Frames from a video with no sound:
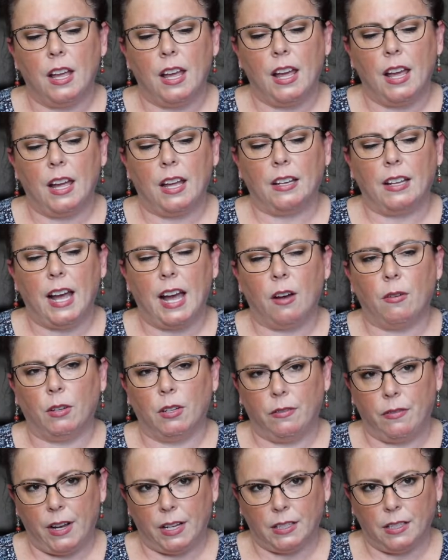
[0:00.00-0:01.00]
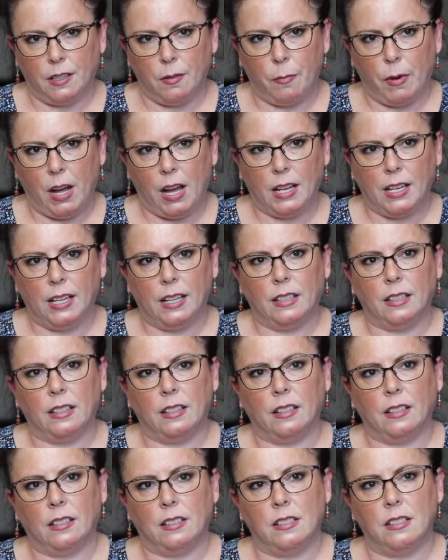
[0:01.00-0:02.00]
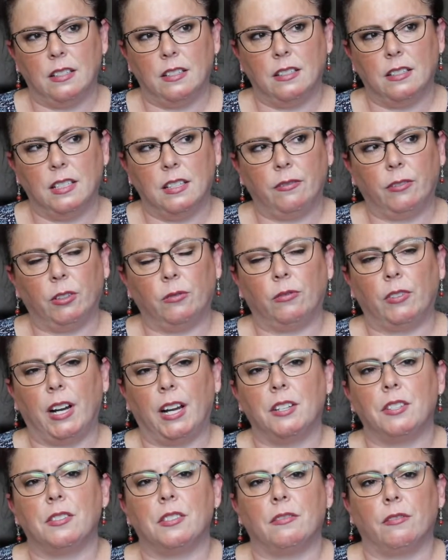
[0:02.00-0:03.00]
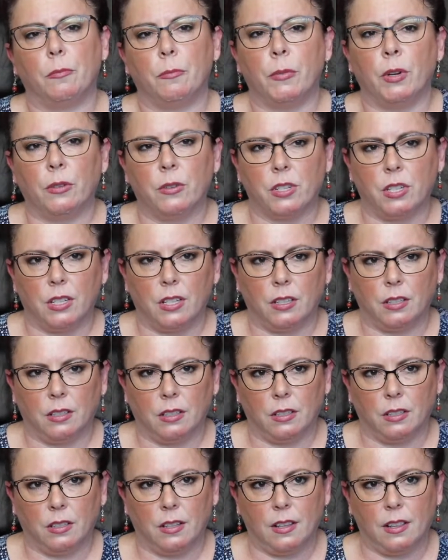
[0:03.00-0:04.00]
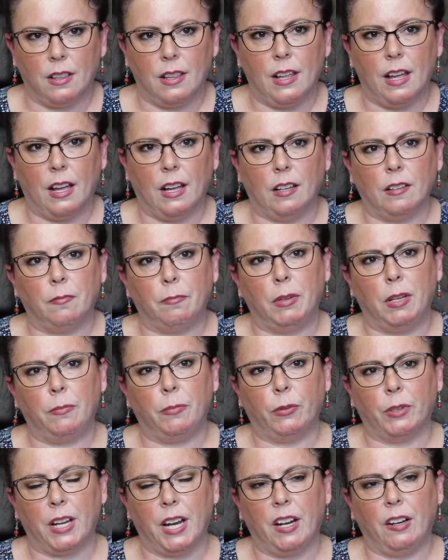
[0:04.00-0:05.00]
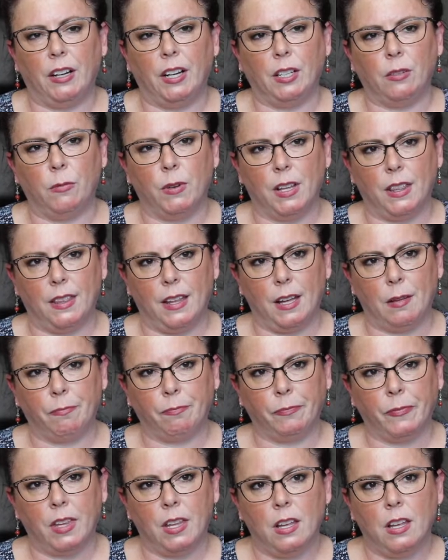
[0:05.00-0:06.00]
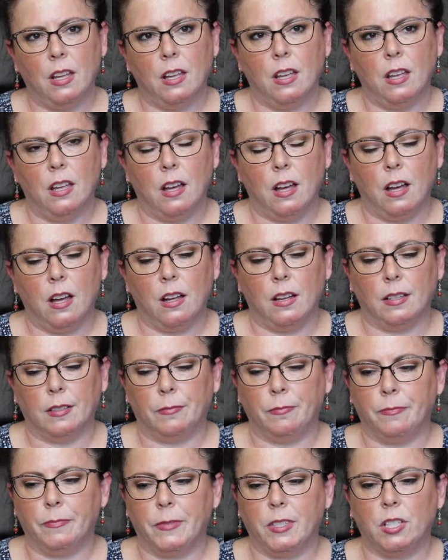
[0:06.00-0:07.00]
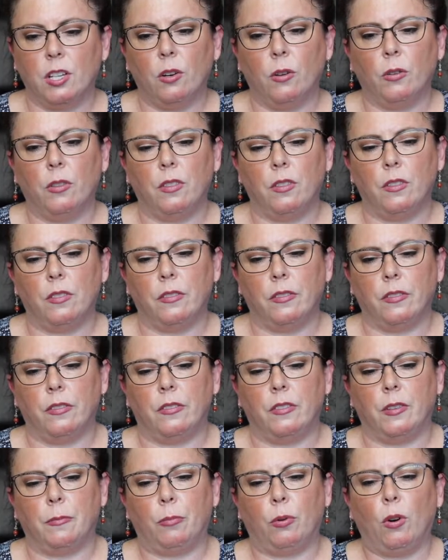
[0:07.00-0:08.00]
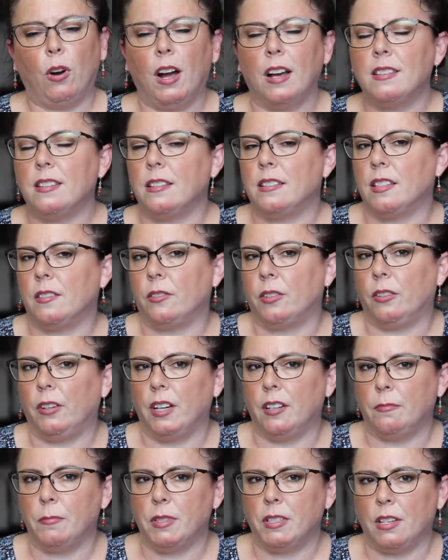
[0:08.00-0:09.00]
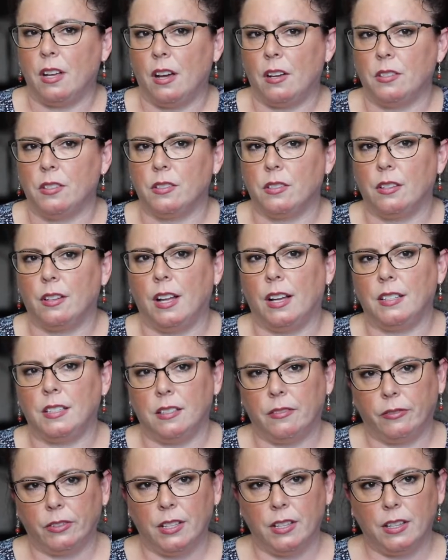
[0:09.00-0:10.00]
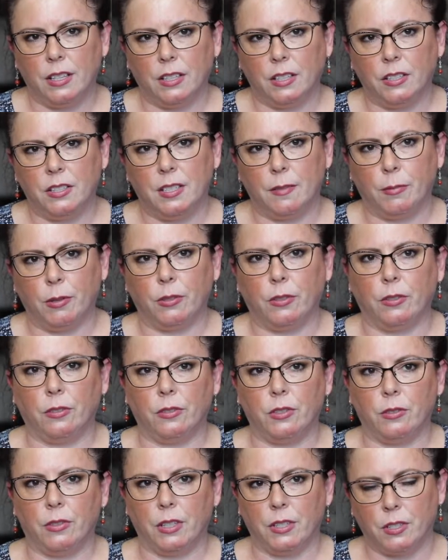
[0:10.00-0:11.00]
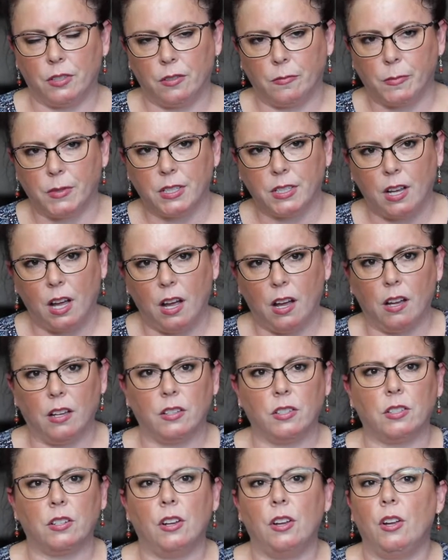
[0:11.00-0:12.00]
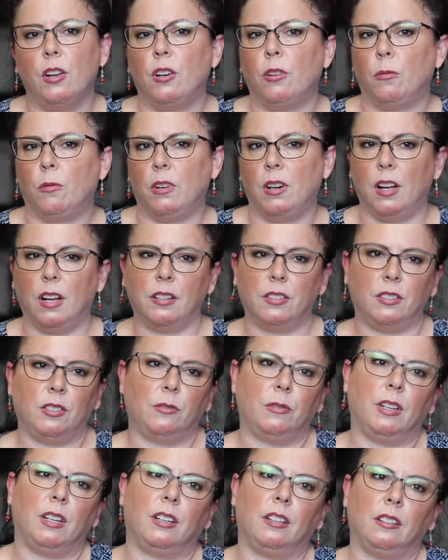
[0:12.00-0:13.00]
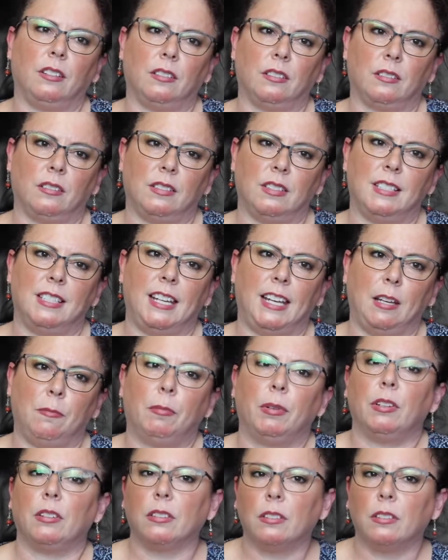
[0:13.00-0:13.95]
and how it affected the body and the different ranges of emotion that people carried with them. So the process of a grief massage is a lot different than a typical traditional massage. We're not doing deep